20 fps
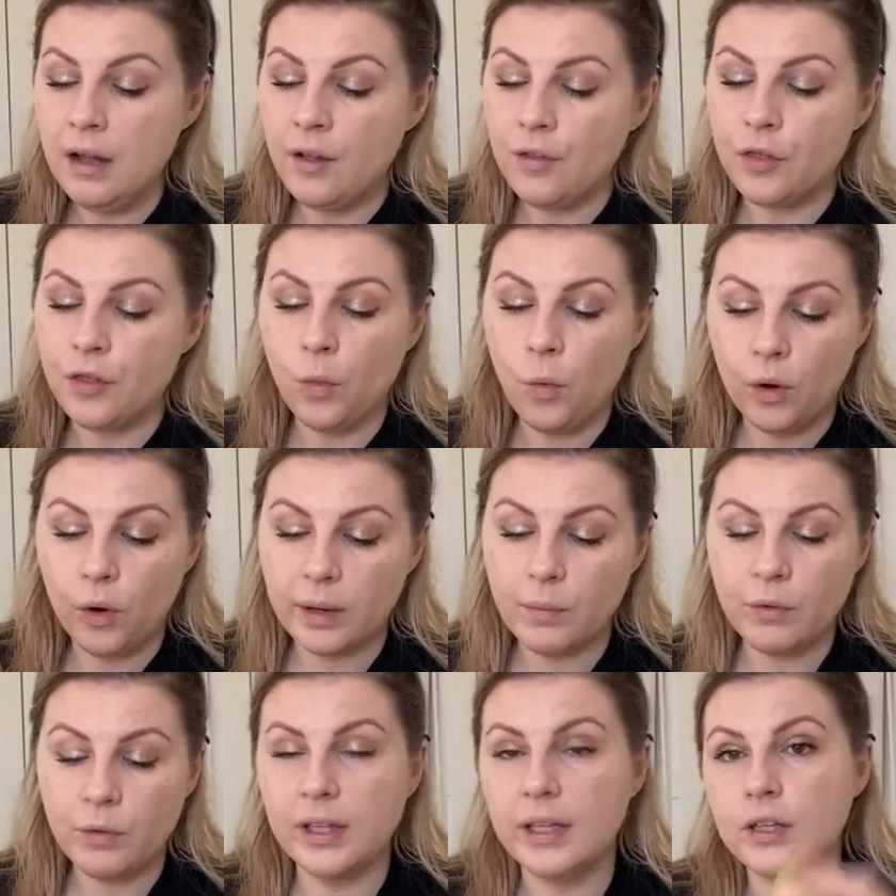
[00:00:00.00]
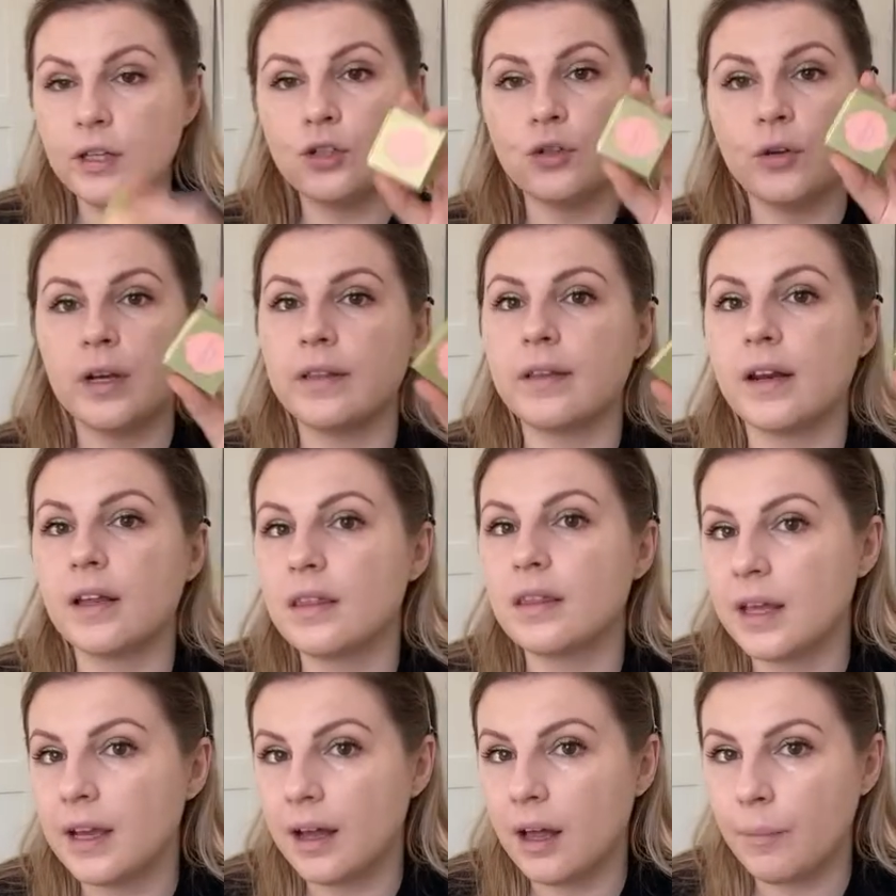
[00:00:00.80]
The one I'm really enjoying that I
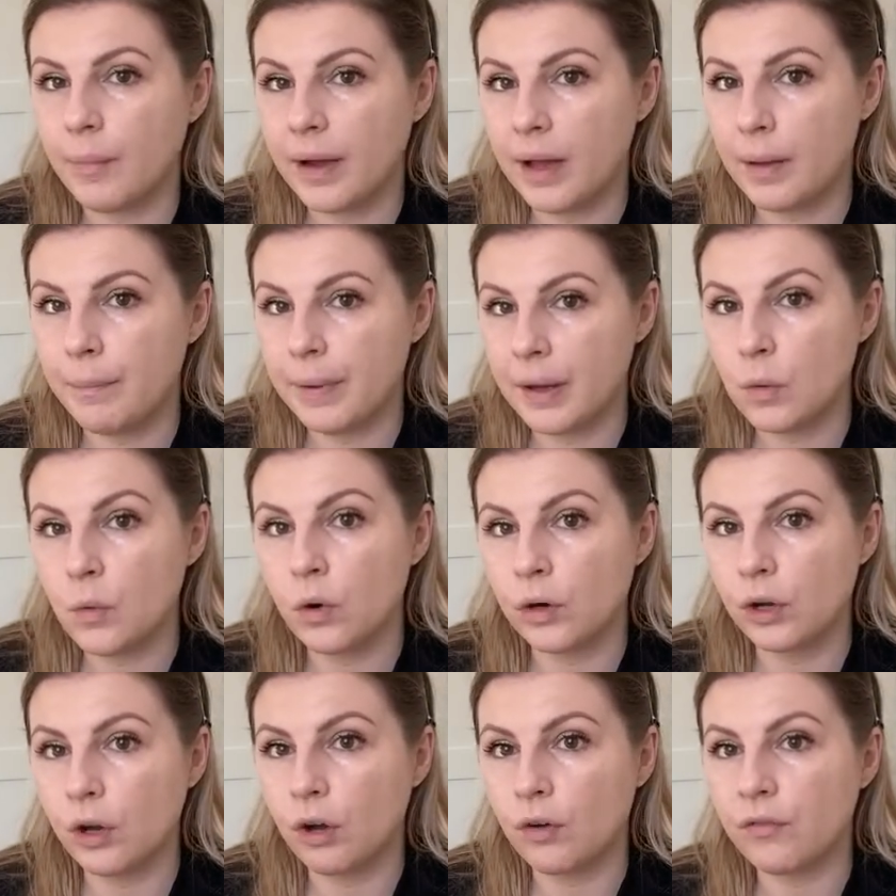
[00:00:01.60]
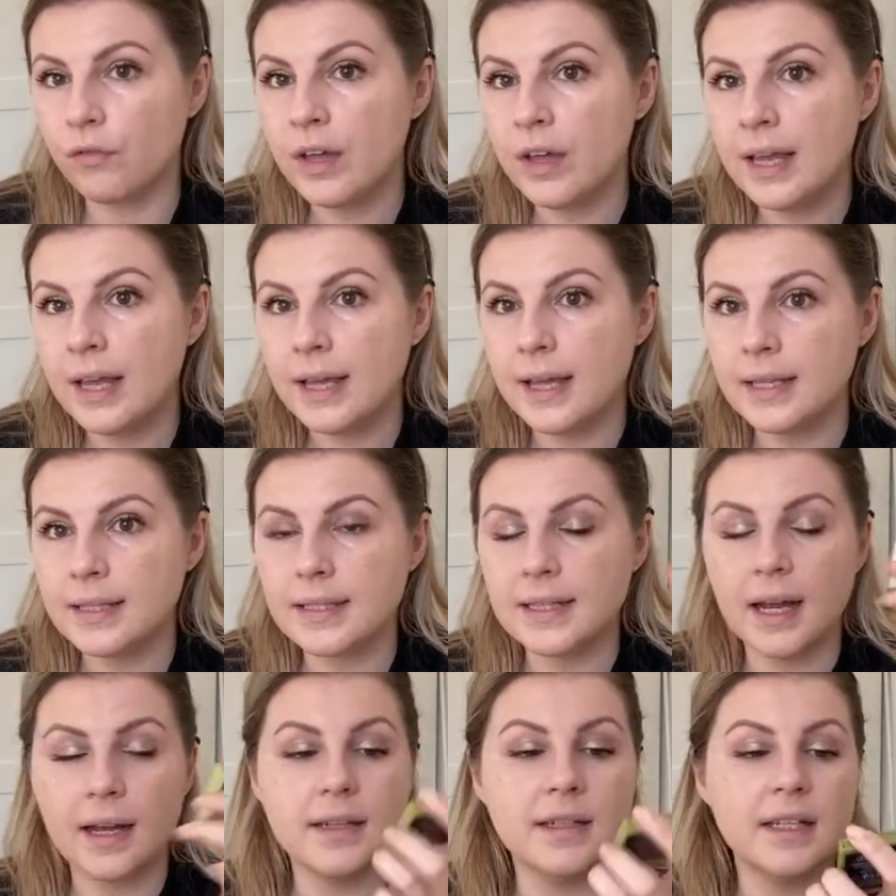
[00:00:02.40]
think I'll buy a big one of is
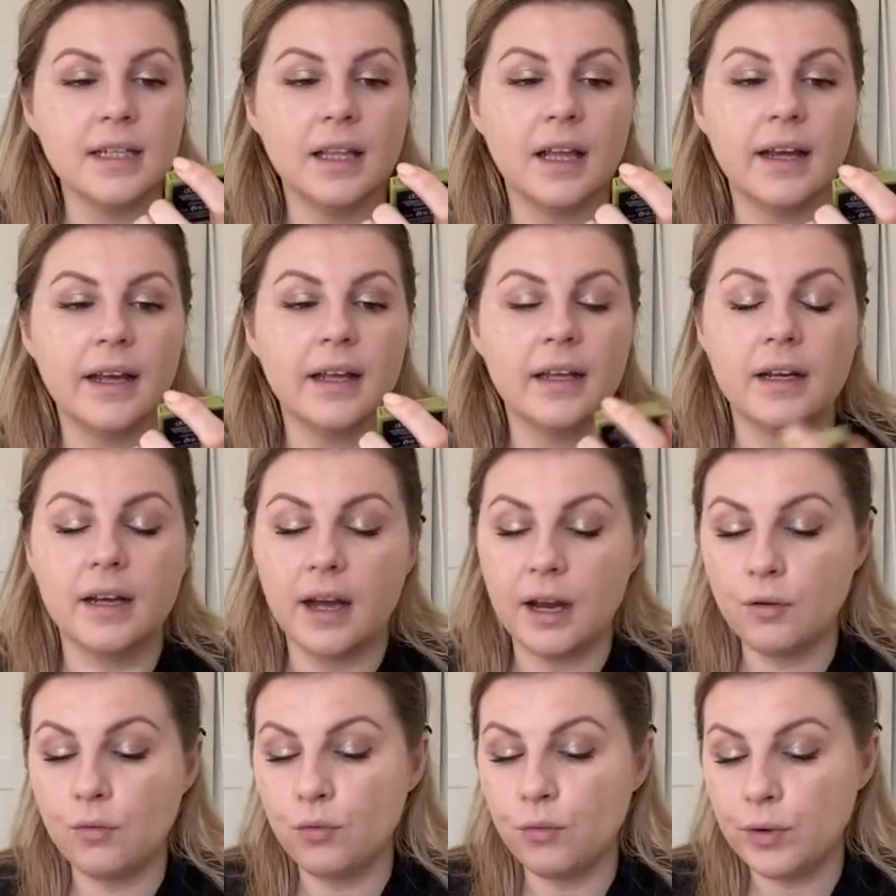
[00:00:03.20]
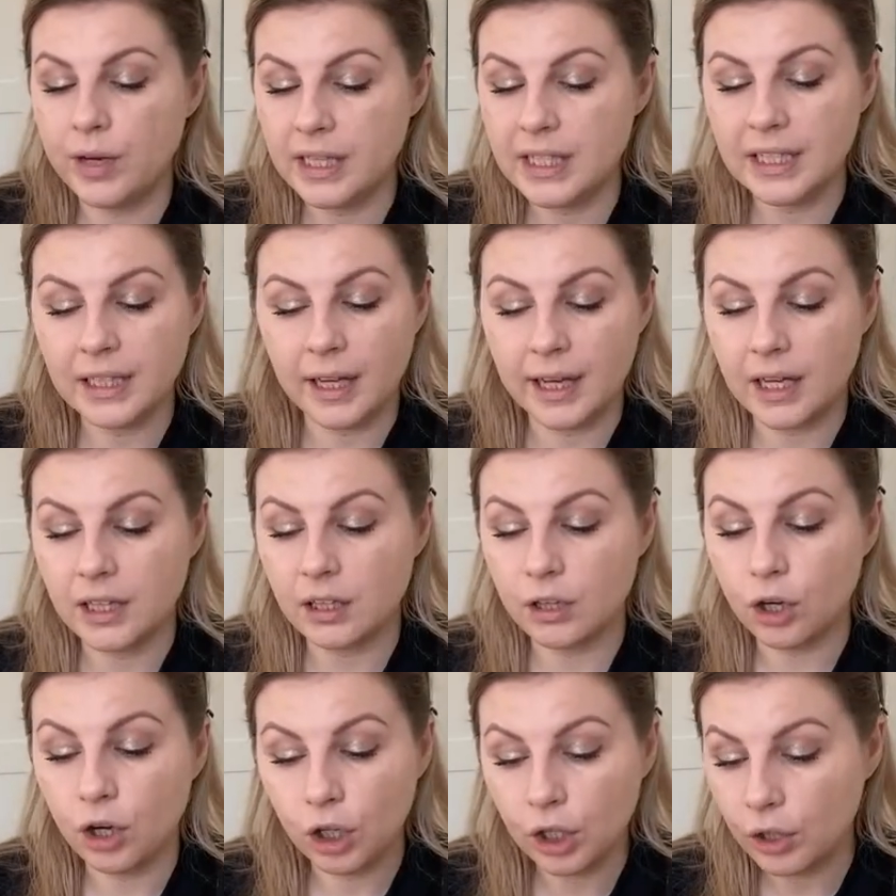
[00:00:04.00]
Dandelion. I really like the
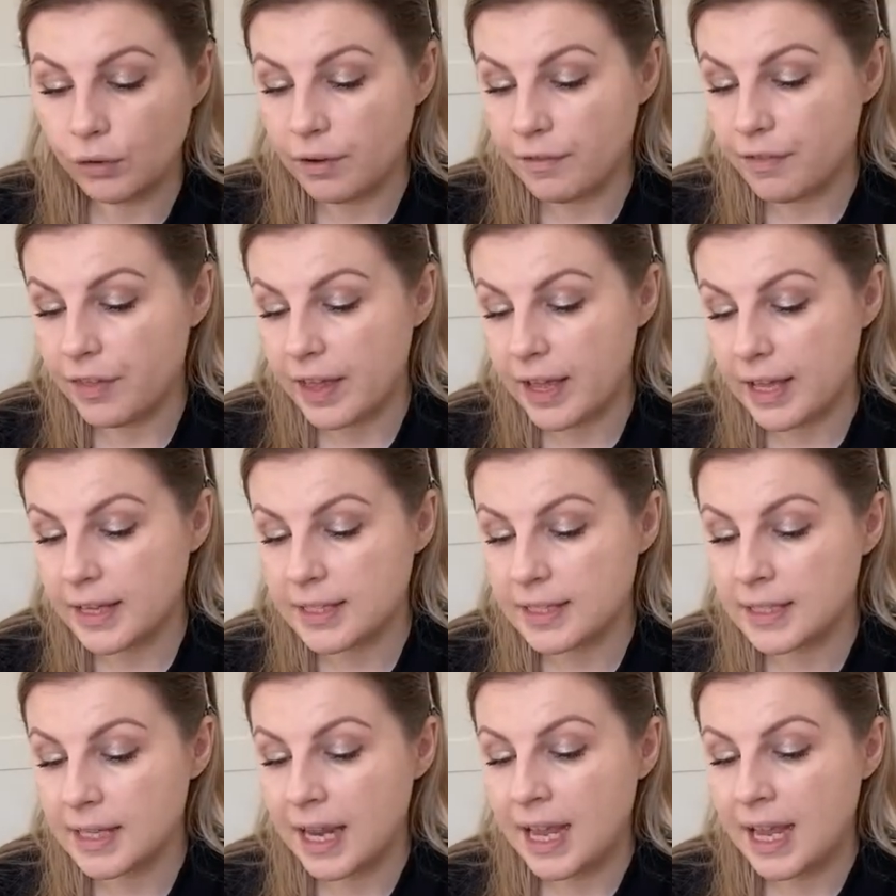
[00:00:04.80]
colour of this.